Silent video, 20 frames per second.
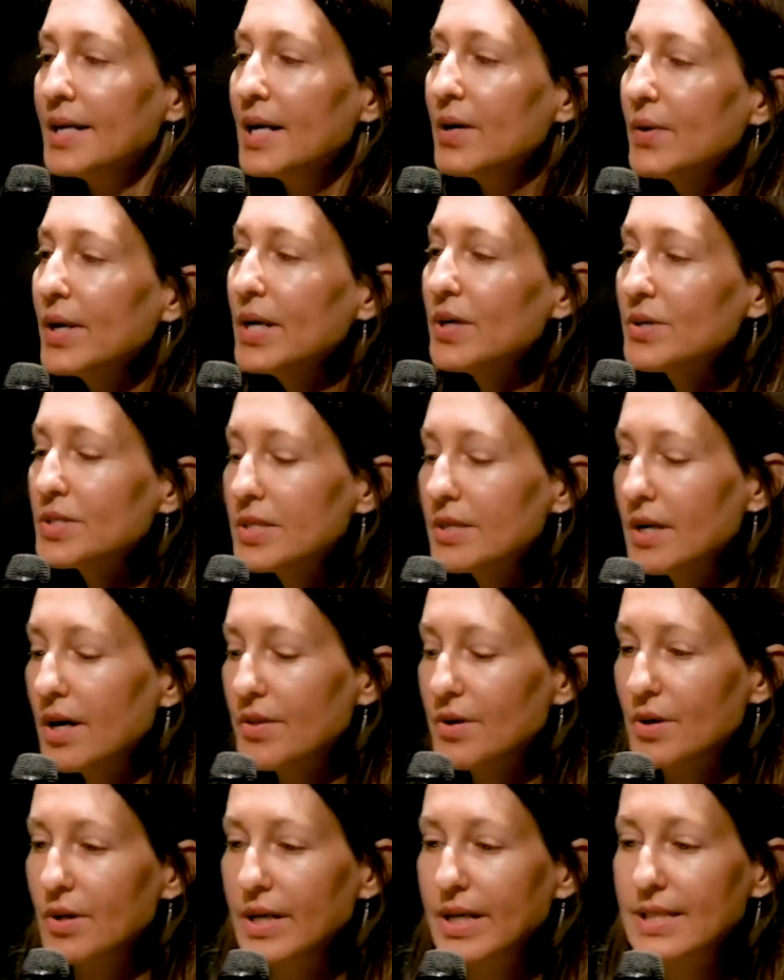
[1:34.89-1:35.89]
Now here's
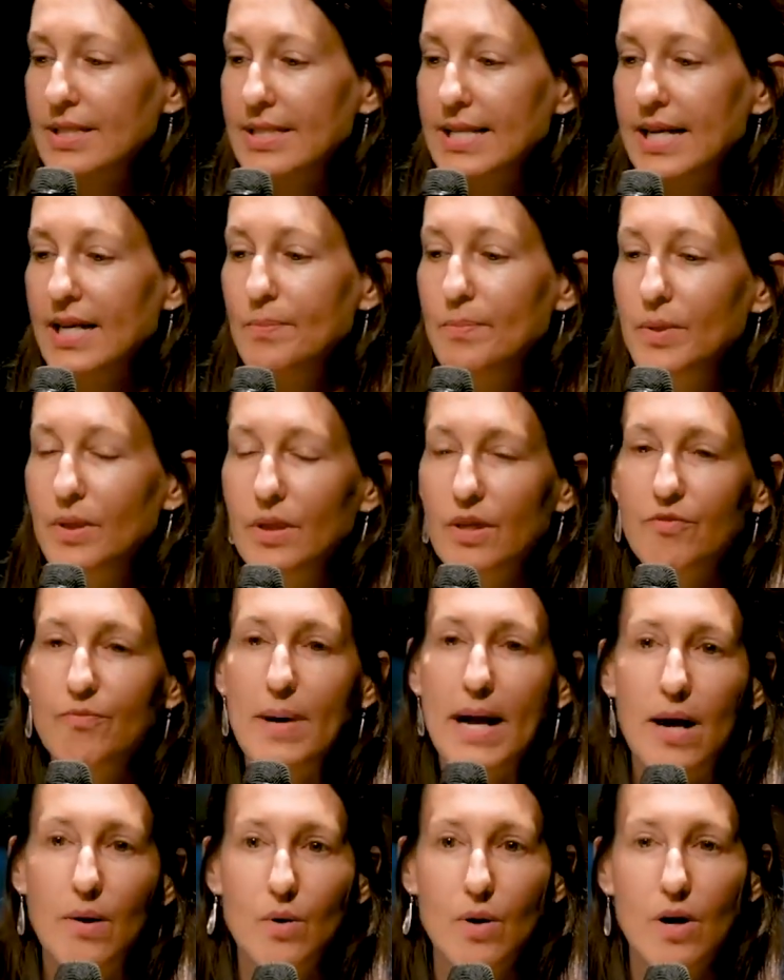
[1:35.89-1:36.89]
another example of
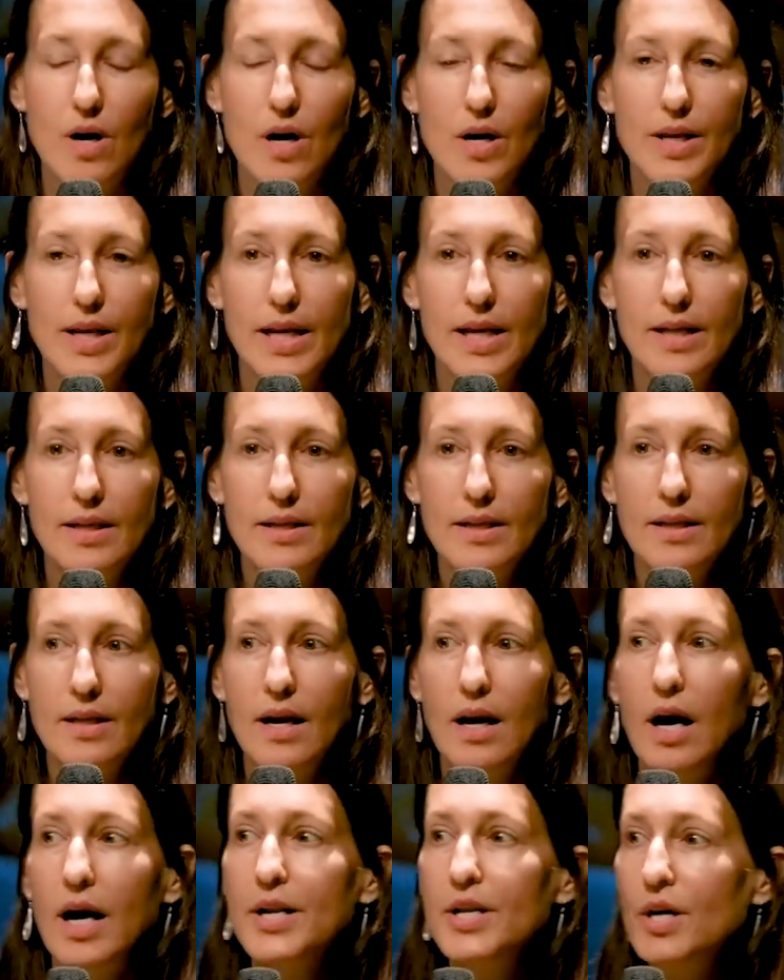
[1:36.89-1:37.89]
powerarchy.
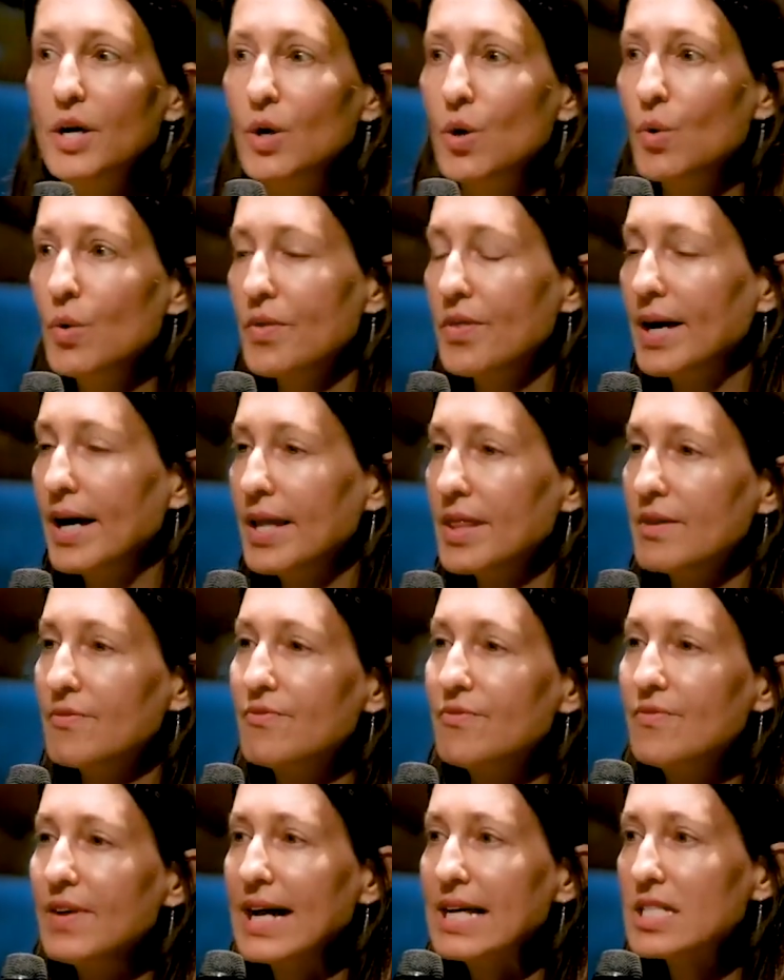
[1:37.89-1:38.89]
I know that the
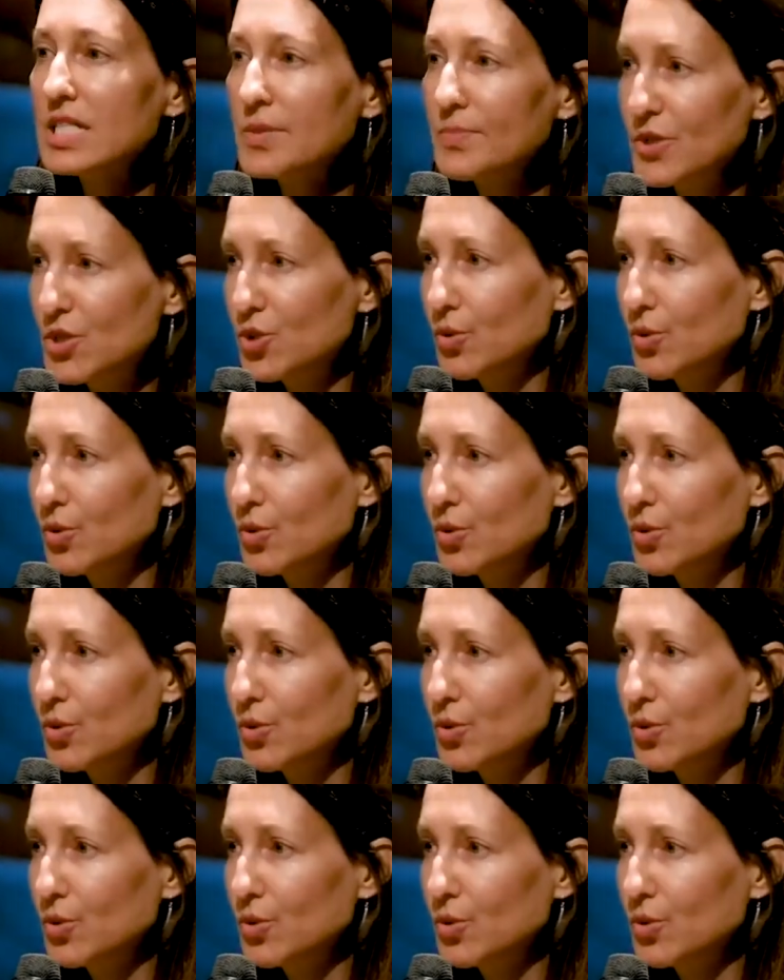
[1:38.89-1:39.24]
vast